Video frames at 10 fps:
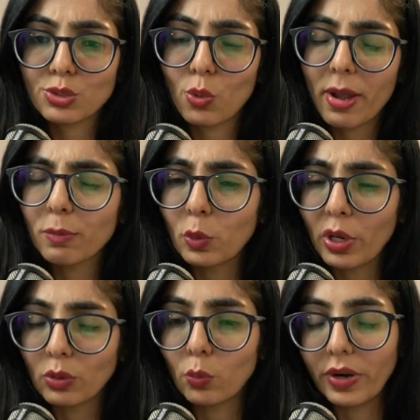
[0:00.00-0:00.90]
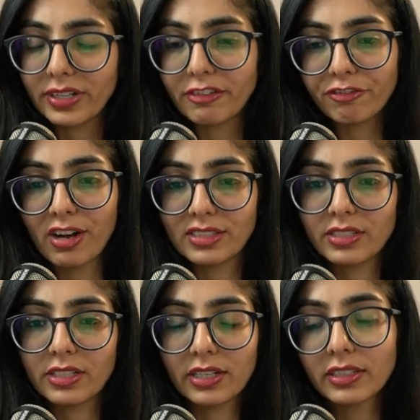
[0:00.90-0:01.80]
why I'm going very fast
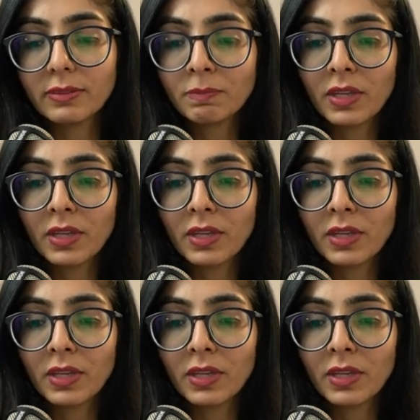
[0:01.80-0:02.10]
on it.